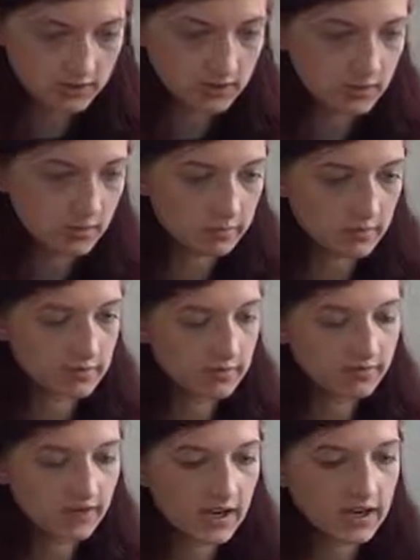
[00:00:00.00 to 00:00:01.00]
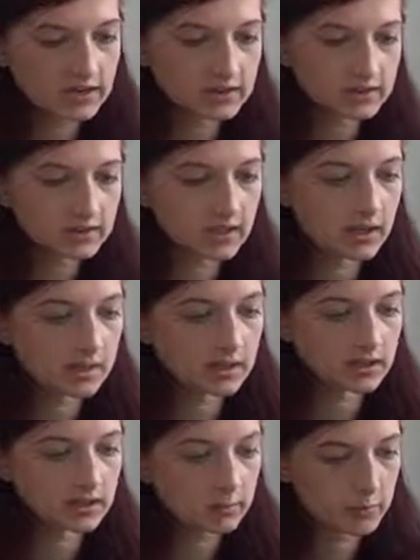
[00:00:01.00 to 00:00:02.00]
You can upload your files. I'm on
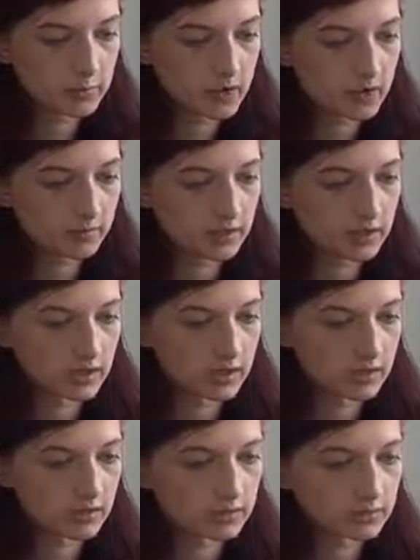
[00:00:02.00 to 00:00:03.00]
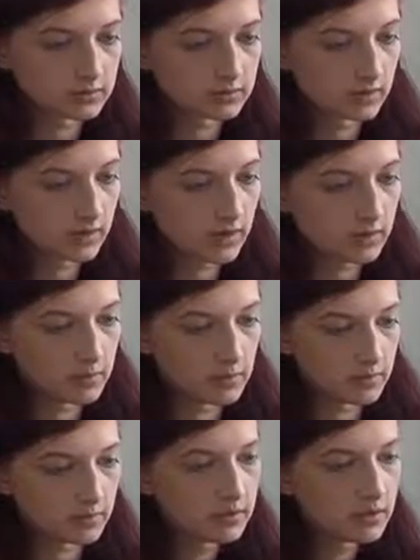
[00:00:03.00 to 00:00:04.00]
the leprechaun right now, so I
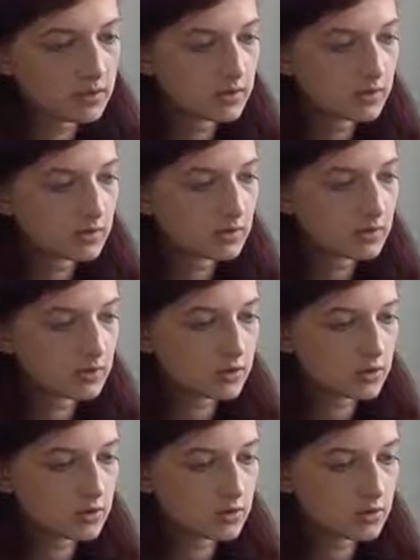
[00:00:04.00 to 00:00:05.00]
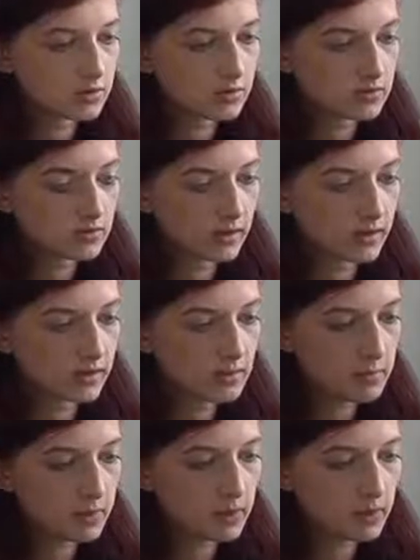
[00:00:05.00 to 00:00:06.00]
will choose my
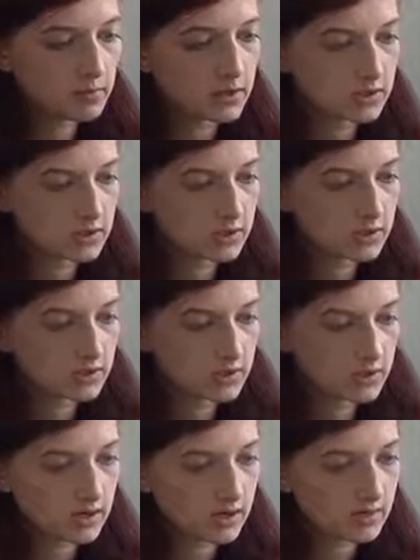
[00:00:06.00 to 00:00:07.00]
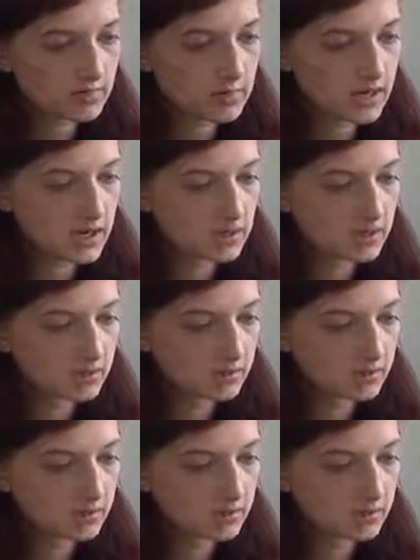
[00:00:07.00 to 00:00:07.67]
leprechaun picture that I have made.